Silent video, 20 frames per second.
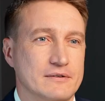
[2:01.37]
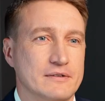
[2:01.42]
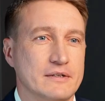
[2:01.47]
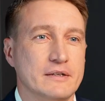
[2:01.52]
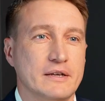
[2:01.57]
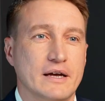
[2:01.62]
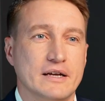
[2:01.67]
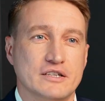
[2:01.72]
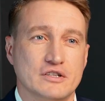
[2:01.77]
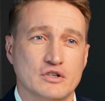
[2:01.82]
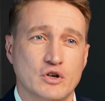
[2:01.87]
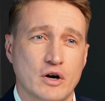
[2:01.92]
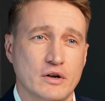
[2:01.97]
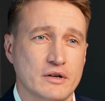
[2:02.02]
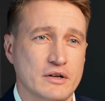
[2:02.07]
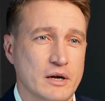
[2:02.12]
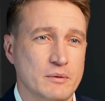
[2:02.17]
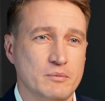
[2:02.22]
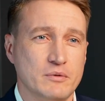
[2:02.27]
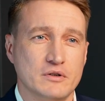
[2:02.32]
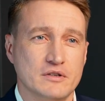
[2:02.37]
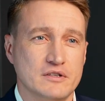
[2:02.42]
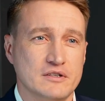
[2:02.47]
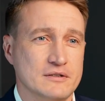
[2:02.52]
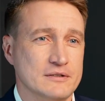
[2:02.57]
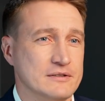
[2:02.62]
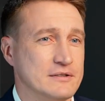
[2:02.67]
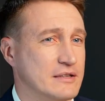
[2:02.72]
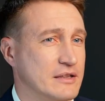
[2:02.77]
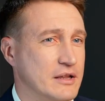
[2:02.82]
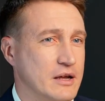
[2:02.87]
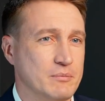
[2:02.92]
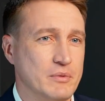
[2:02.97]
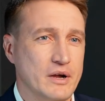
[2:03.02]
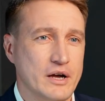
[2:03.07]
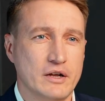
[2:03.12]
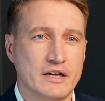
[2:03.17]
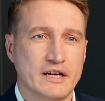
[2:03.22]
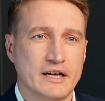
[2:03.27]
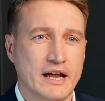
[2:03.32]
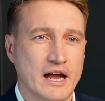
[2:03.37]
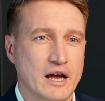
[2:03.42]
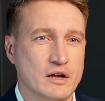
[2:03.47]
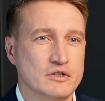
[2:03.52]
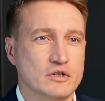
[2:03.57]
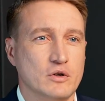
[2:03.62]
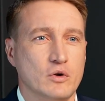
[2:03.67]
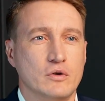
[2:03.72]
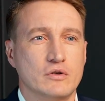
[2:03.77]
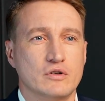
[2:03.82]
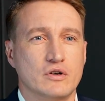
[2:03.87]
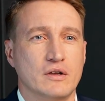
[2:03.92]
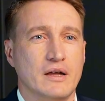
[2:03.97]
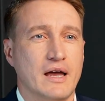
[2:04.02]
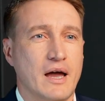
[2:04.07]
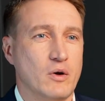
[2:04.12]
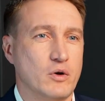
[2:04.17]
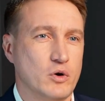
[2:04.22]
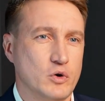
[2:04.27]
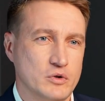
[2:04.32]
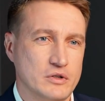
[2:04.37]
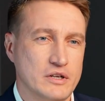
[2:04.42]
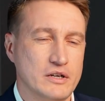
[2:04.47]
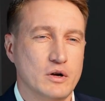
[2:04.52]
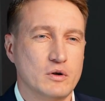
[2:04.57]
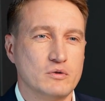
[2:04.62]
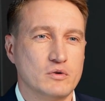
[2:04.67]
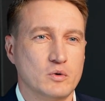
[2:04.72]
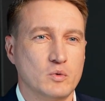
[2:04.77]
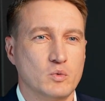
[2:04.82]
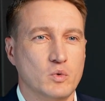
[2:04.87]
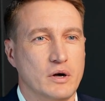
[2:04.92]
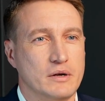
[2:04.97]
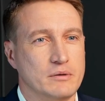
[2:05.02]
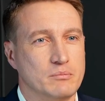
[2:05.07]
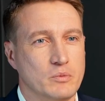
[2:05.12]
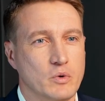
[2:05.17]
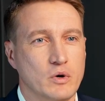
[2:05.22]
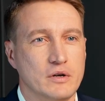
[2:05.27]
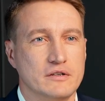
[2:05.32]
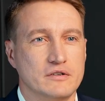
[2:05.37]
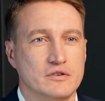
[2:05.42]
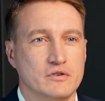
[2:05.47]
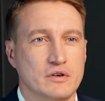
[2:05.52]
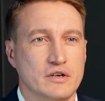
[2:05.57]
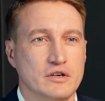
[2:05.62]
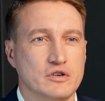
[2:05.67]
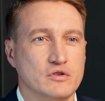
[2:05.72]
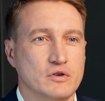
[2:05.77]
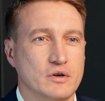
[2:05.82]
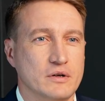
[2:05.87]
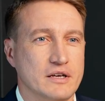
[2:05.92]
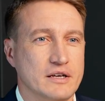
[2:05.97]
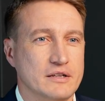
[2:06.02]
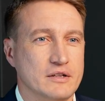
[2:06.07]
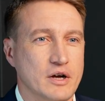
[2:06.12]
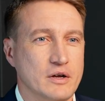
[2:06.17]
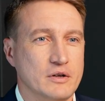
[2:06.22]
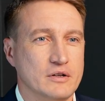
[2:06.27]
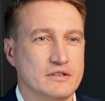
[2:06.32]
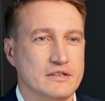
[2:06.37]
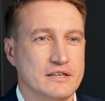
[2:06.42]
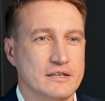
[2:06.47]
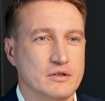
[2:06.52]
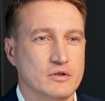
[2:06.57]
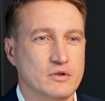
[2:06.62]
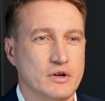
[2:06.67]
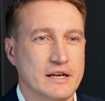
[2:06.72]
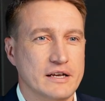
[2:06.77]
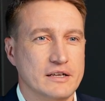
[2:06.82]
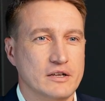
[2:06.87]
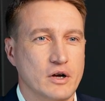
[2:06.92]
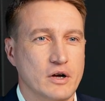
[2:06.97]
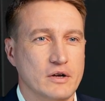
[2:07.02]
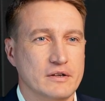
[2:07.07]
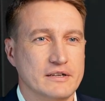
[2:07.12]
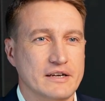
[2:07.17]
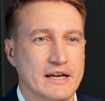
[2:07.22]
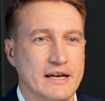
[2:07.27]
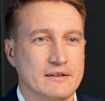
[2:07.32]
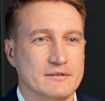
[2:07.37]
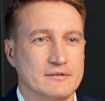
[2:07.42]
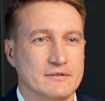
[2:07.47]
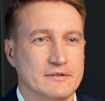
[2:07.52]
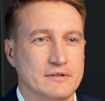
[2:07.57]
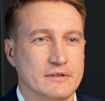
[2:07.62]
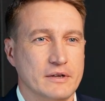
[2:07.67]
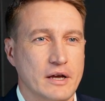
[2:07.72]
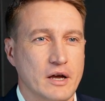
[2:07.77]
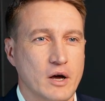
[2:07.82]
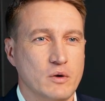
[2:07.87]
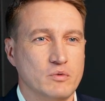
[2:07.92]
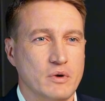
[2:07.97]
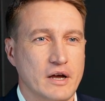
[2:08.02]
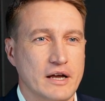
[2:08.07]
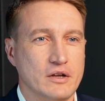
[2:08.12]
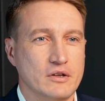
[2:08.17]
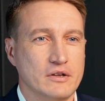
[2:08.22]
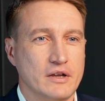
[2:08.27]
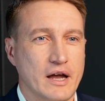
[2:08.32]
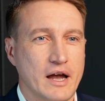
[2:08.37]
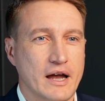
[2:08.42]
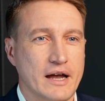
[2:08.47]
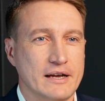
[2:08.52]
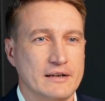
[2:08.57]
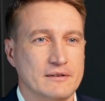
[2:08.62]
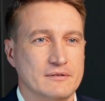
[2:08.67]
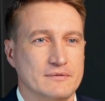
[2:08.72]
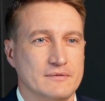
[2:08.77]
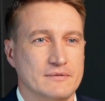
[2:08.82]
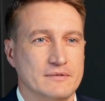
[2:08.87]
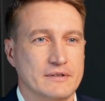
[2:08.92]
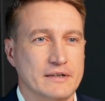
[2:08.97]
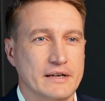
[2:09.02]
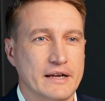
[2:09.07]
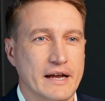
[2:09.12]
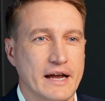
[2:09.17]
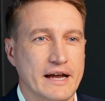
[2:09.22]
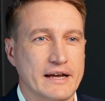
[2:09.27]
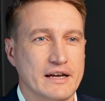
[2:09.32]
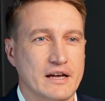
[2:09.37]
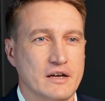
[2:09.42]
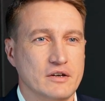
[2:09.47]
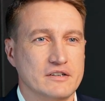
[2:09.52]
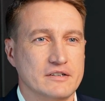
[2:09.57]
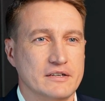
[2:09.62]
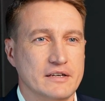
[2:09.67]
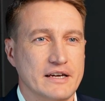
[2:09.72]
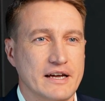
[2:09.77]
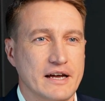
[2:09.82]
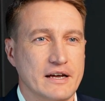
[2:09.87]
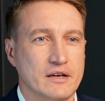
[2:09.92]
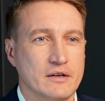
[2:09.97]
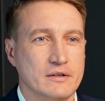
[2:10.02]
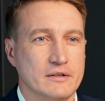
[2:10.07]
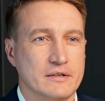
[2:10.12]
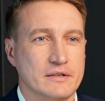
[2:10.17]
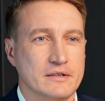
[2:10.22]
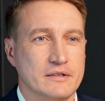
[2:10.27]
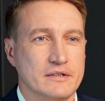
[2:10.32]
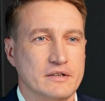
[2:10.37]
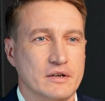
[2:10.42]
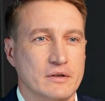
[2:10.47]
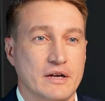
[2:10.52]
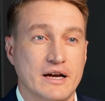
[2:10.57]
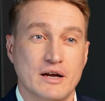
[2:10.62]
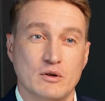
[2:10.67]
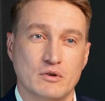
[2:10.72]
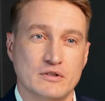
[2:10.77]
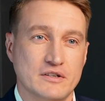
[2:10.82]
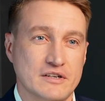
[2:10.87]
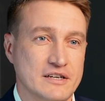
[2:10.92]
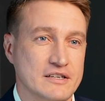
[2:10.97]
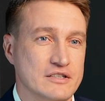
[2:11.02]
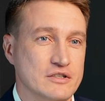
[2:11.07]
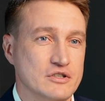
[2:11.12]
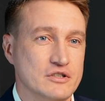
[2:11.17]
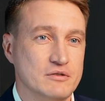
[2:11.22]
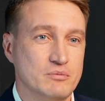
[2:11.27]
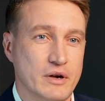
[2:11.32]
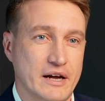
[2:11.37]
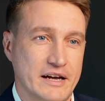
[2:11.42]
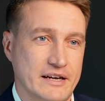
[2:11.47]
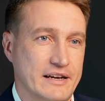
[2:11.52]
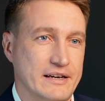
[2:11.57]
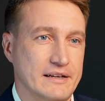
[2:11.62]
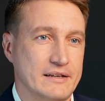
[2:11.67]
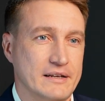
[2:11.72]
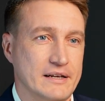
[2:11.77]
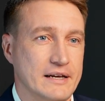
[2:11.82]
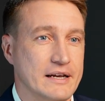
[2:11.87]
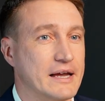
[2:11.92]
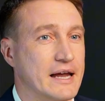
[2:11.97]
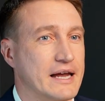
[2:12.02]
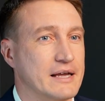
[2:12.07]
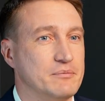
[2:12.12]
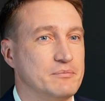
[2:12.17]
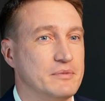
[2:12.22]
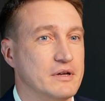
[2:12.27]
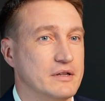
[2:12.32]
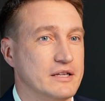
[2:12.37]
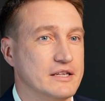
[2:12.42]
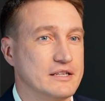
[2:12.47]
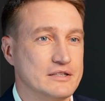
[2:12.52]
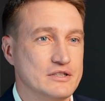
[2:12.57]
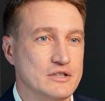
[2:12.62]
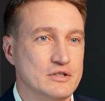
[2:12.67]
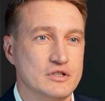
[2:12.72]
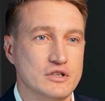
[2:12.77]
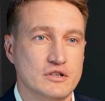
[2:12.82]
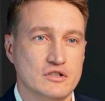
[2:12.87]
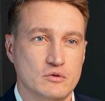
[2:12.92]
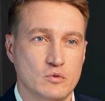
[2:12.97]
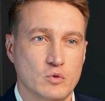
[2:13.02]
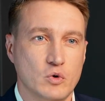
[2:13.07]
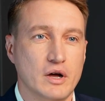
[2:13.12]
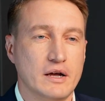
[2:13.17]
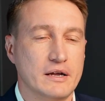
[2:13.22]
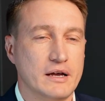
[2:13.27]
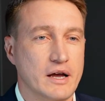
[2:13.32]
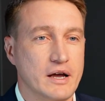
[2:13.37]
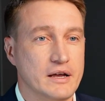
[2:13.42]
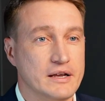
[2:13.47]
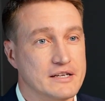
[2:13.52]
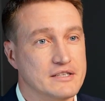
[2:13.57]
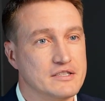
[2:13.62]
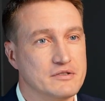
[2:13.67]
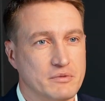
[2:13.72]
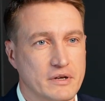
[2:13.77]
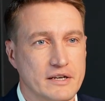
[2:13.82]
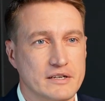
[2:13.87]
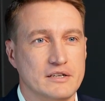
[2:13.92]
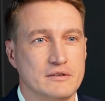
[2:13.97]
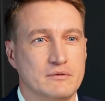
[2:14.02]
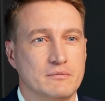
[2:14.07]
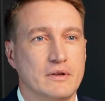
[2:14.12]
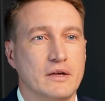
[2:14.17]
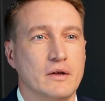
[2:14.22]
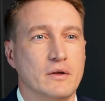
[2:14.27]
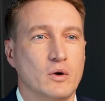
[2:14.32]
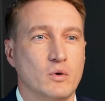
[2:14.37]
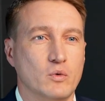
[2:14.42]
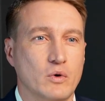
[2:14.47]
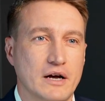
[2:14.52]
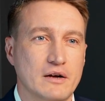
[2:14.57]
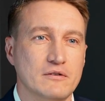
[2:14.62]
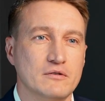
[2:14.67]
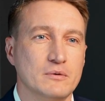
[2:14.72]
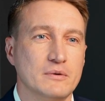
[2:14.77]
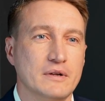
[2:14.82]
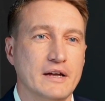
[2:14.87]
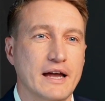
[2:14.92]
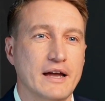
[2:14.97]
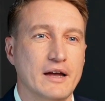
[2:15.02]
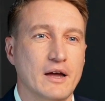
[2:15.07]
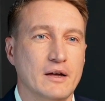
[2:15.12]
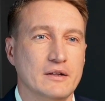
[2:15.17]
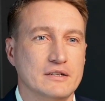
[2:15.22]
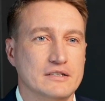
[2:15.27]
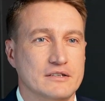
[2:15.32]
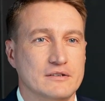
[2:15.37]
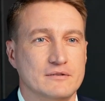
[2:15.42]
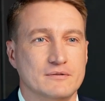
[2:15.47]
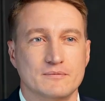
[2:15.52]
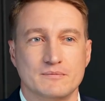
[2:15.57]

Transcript: Let's talk numbers. American households are now holding over $1.3 trillion in credit card debt, a record high. And here's the kicker. Delinquencies are spiking, and millions are just one unexpected bill away from chaos.